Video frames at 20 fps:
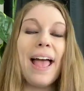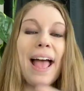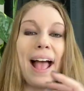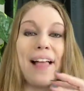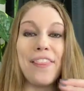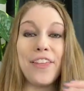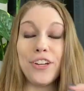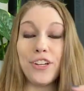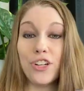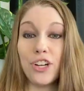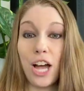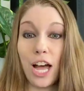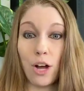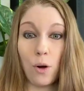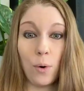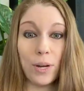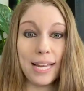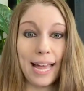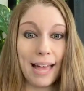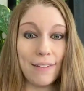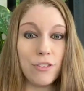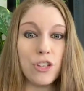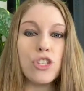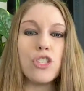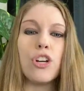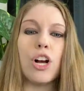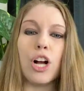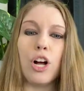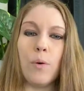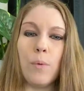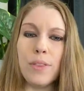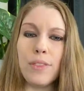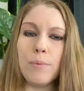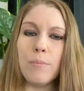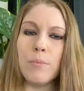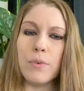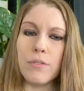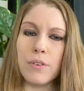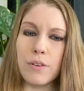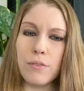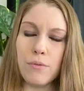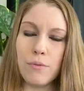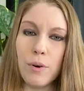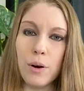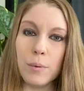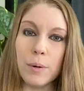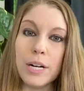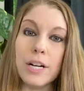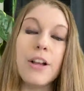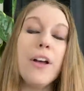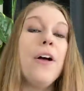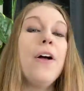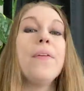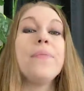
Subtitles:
and then you're not going to have to struggle with it moving forward.